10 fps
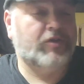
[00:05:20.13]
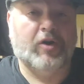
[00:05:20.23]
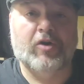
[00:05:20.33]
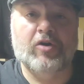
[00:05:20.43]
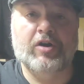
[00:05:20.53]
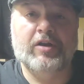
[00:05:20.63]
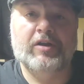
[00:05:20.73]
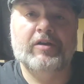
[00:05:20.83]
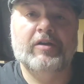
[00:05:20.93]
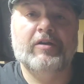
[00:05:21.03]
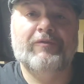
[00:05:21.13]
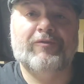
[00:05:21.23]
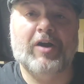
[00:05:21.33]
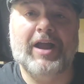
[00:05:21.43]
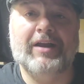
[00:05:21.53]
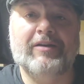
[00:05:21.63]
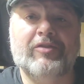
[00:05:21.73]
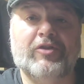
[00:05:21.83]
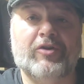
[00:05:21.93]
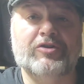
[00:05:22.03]
third
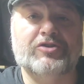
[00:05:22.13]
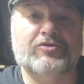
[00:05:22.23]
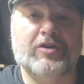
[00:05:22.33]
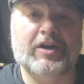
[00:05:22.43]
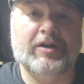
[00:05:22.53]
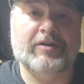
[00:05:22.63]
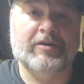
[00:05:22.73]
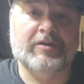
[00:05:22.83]
fret, third string.